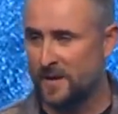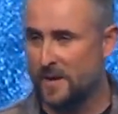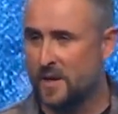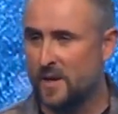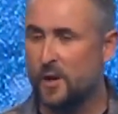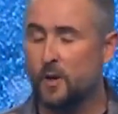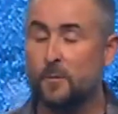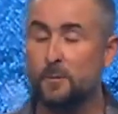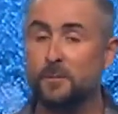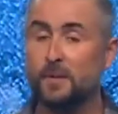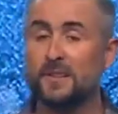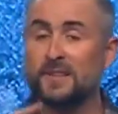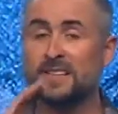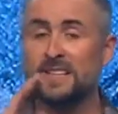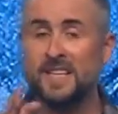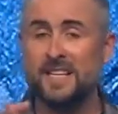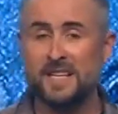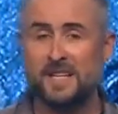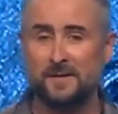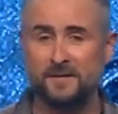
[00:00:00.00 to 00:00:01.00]
who
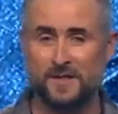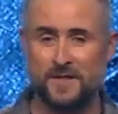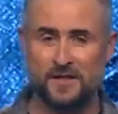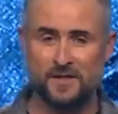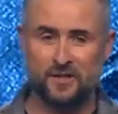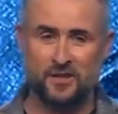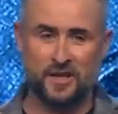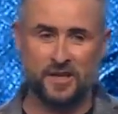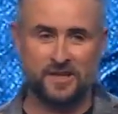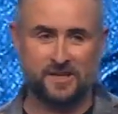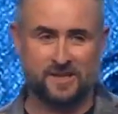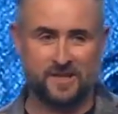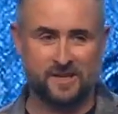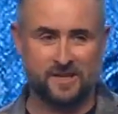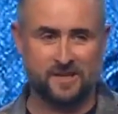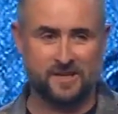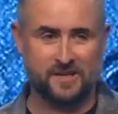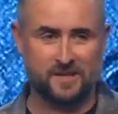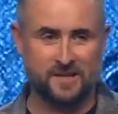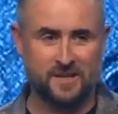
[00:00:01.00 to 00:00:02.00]
believed in
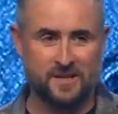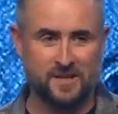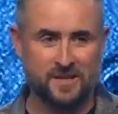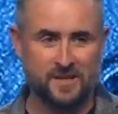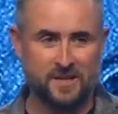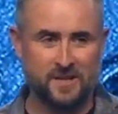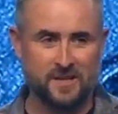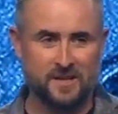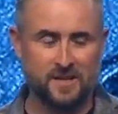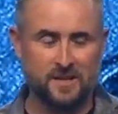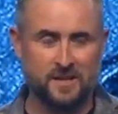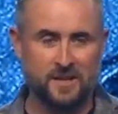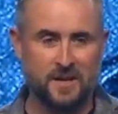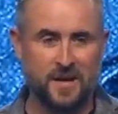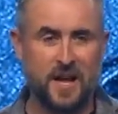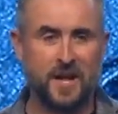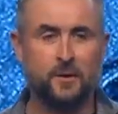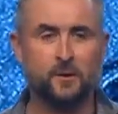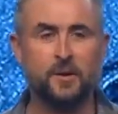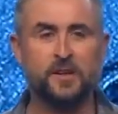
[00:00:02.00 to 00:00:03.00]
Jesus,
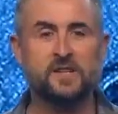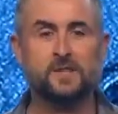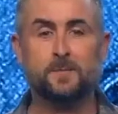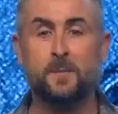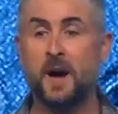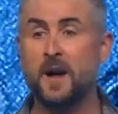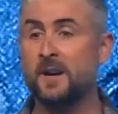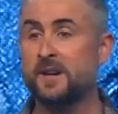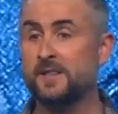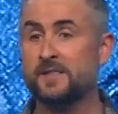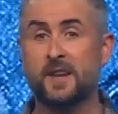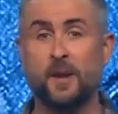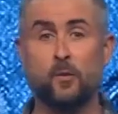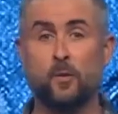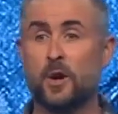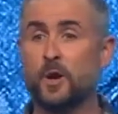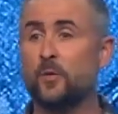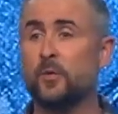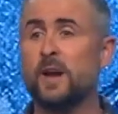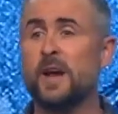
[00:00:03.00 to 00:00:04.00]
and responded and said,
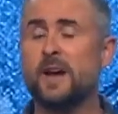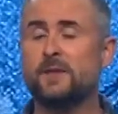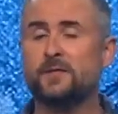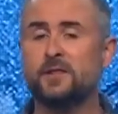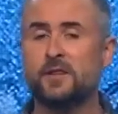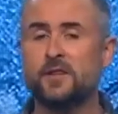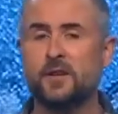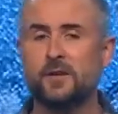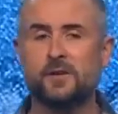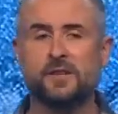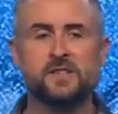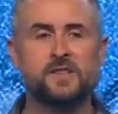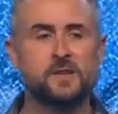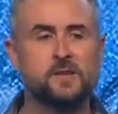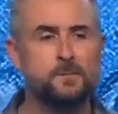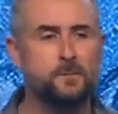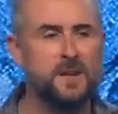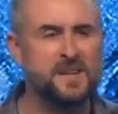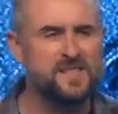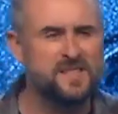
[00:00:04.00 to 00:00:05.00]
what do we have to do? He says,
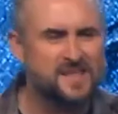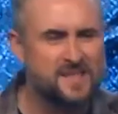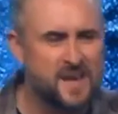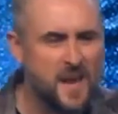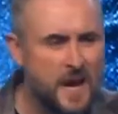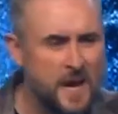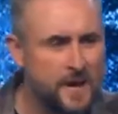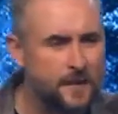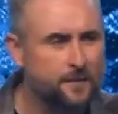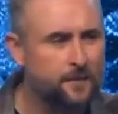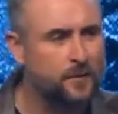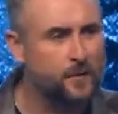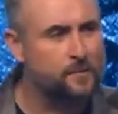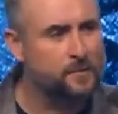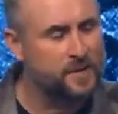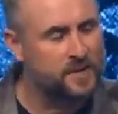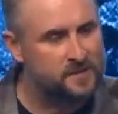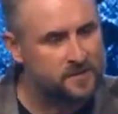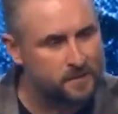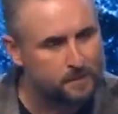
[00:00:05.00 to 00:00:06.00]
be saved from
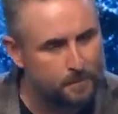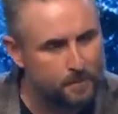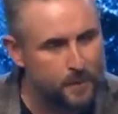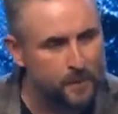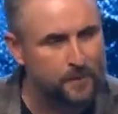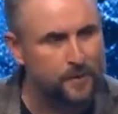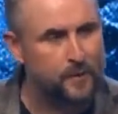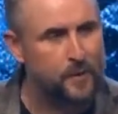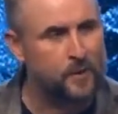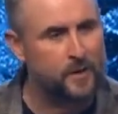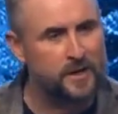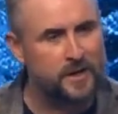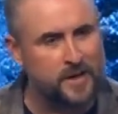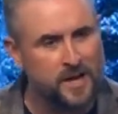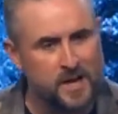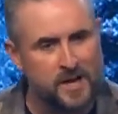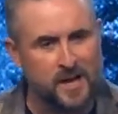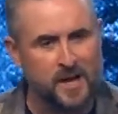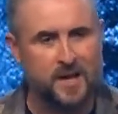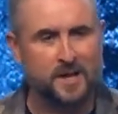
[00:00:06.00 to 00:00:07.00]
this perverted
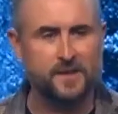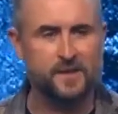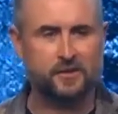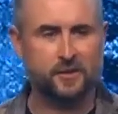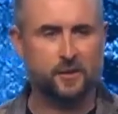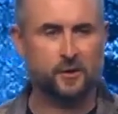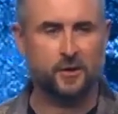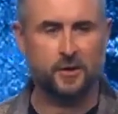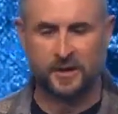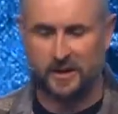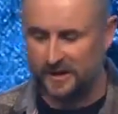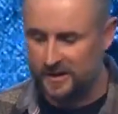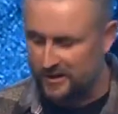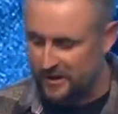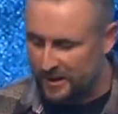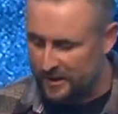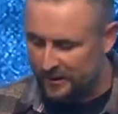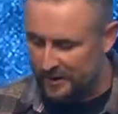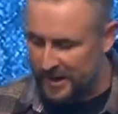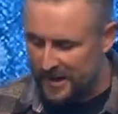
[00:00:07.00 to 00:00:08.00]
and this crooked
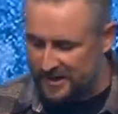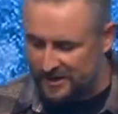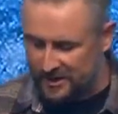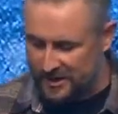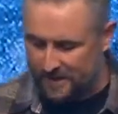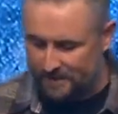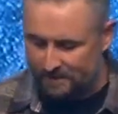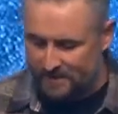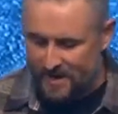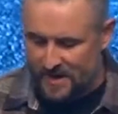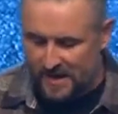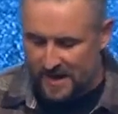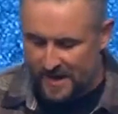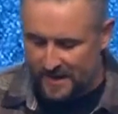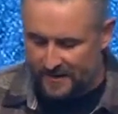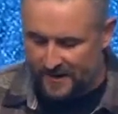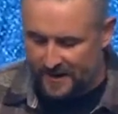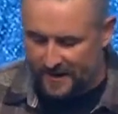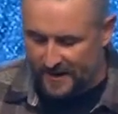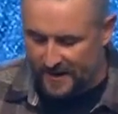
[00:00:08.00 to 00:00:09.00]
generation.
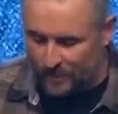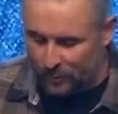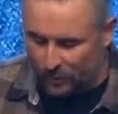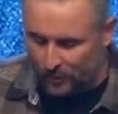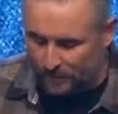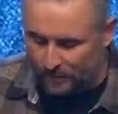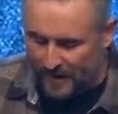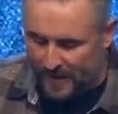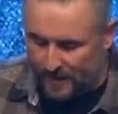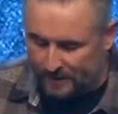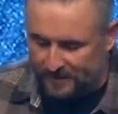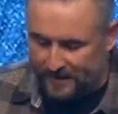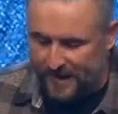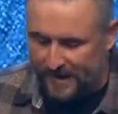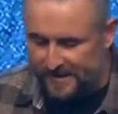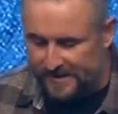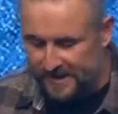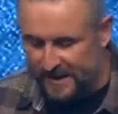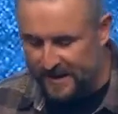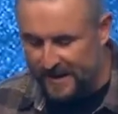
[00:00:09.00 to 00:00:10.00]
And then they were
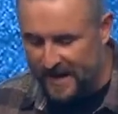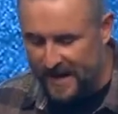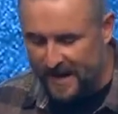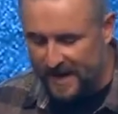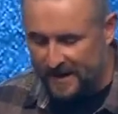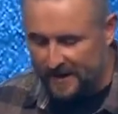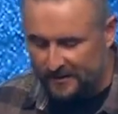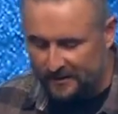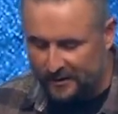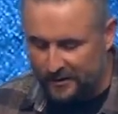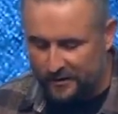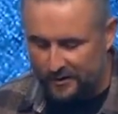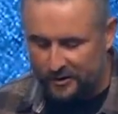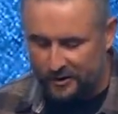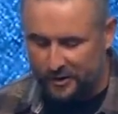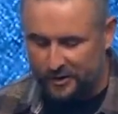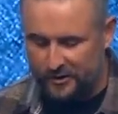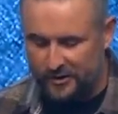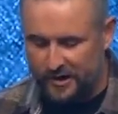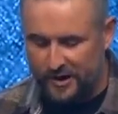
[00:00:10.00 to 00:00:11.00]
baptized and added to the
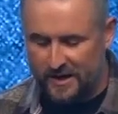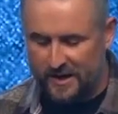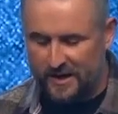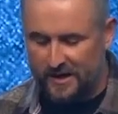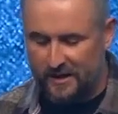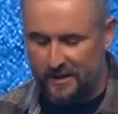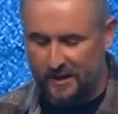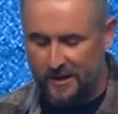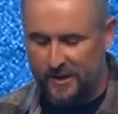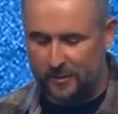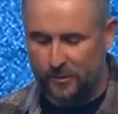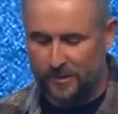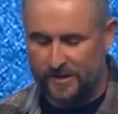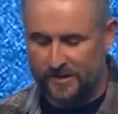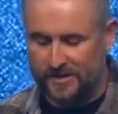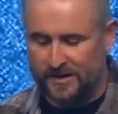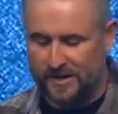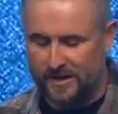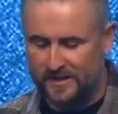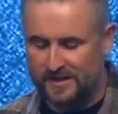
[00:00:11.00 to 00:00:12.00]
church. And then look at what it
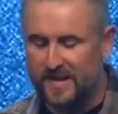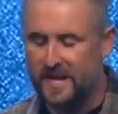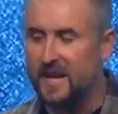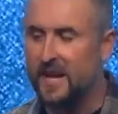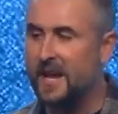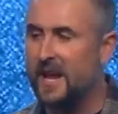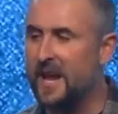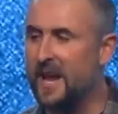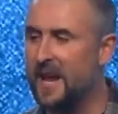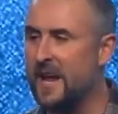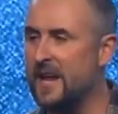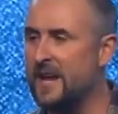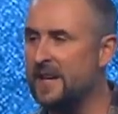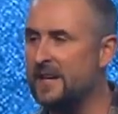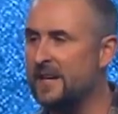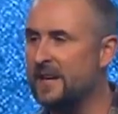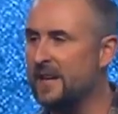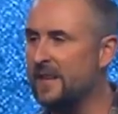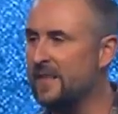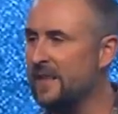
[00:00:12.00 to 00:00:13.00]
says.
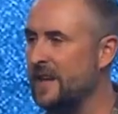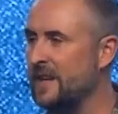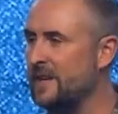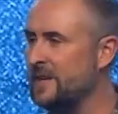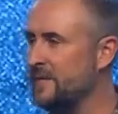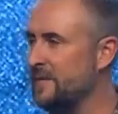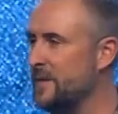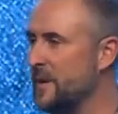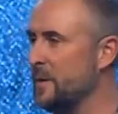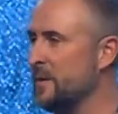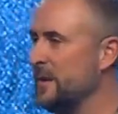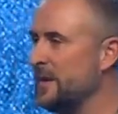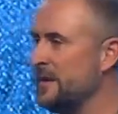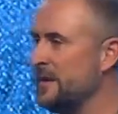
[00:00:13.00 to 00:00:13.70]
And they devoted